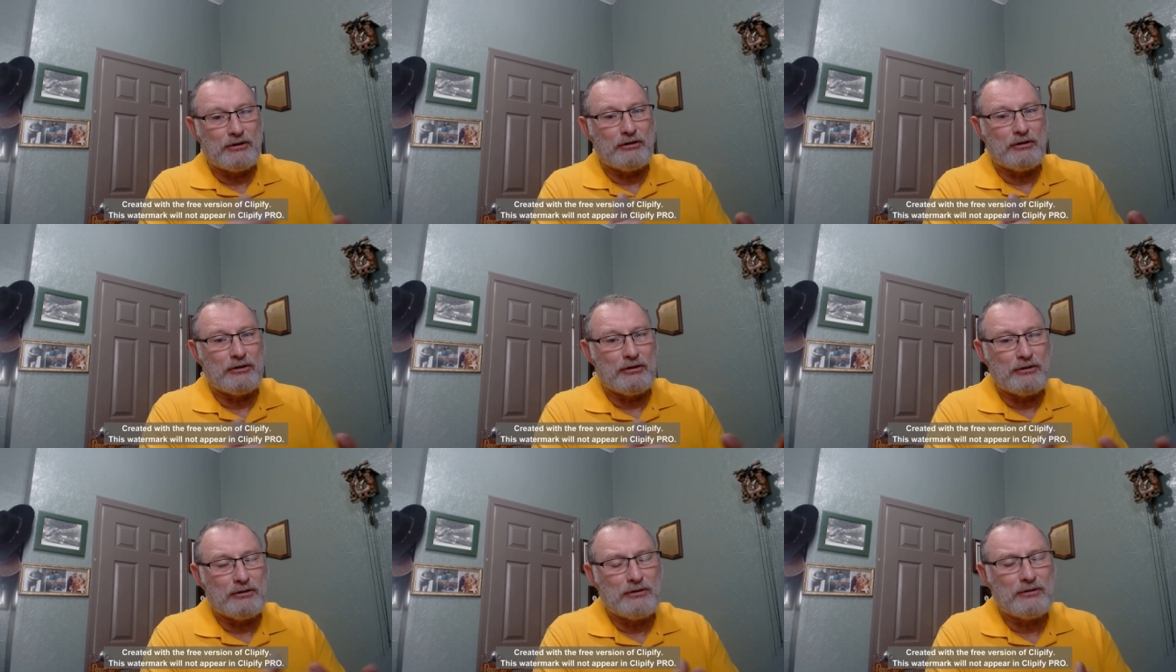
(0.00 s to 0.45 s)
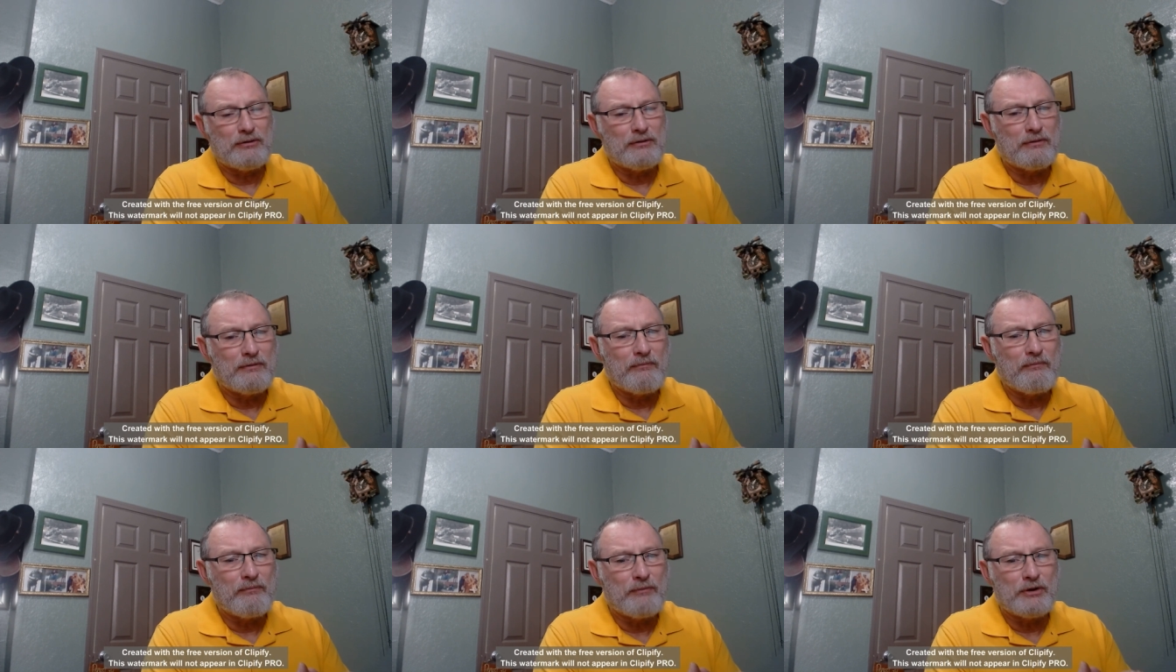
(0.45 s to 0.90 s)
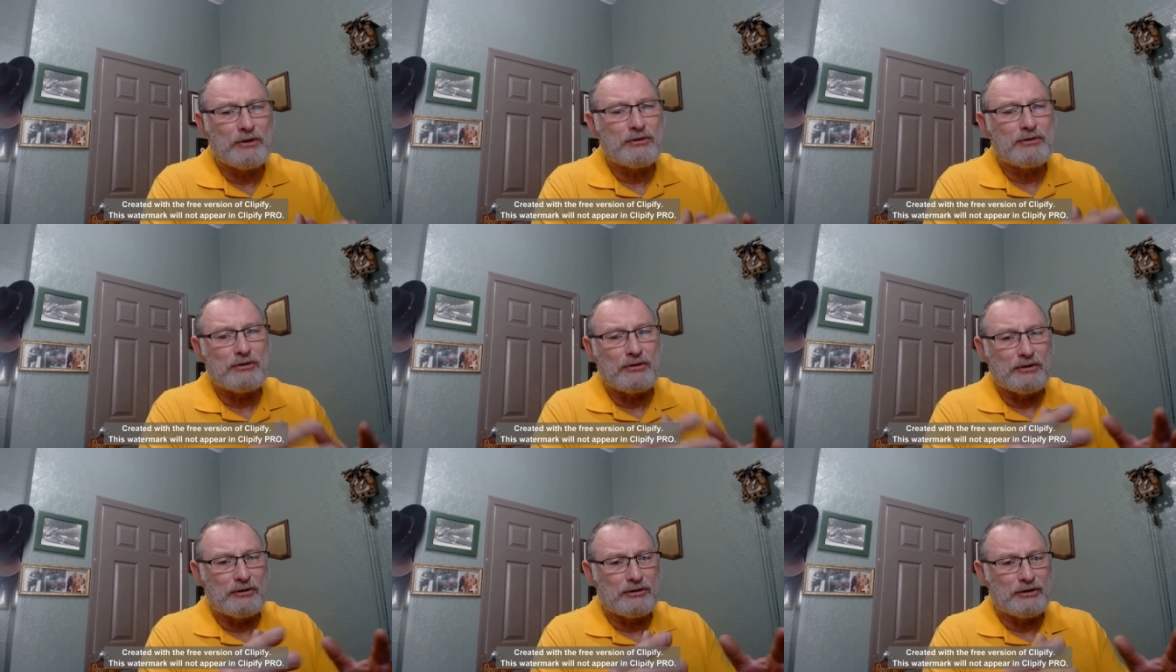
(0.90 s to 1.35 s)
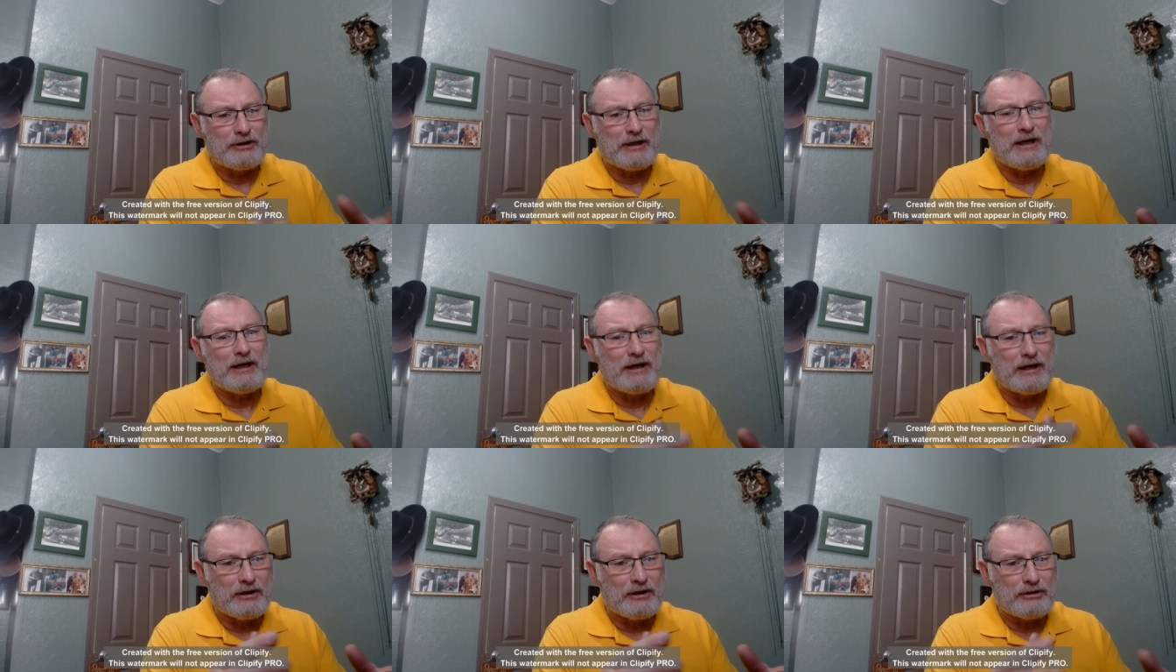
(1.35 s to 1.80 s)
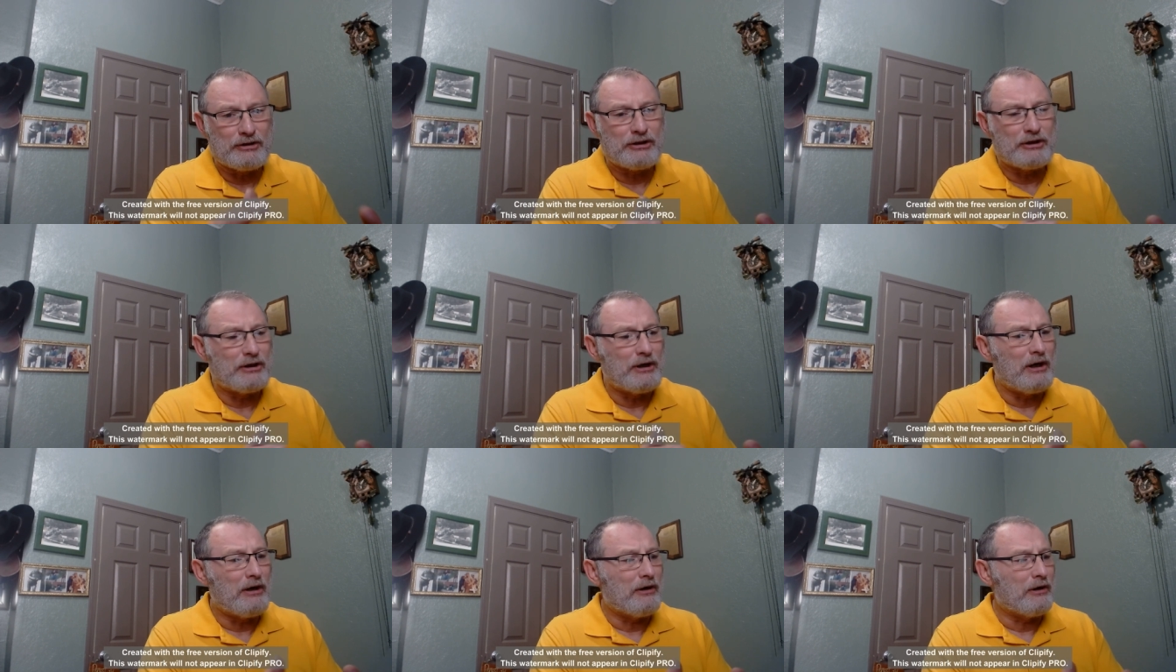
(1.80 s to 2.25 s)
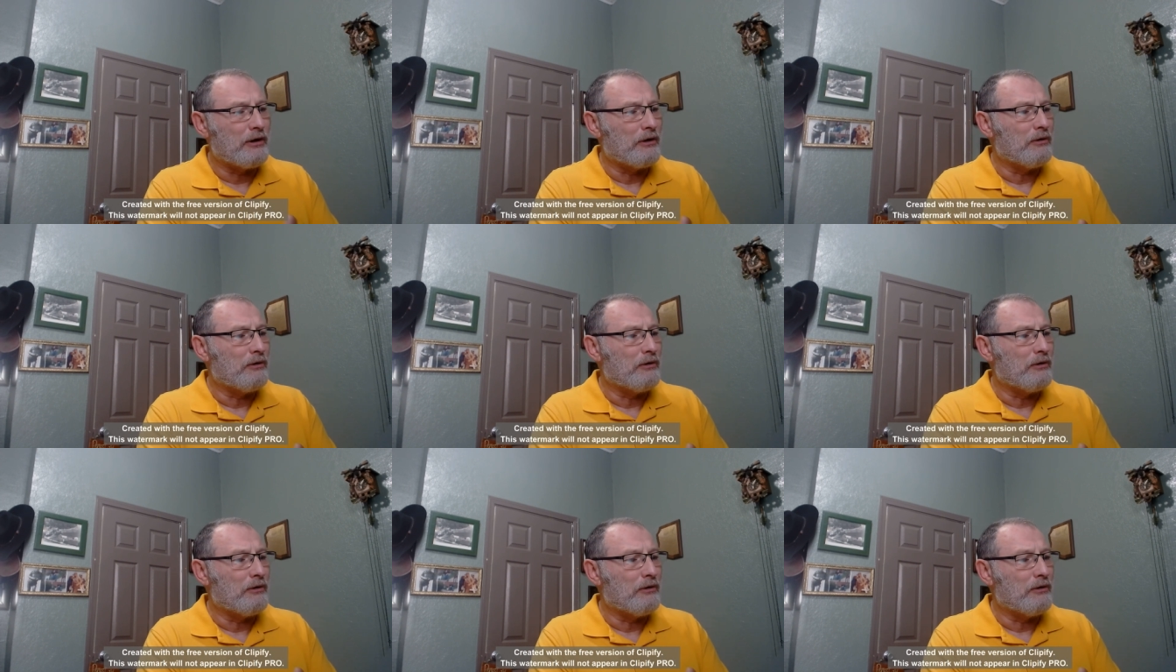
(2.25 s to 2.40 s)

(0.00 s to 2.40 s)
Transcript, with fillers: the, the, the setting and the scenario.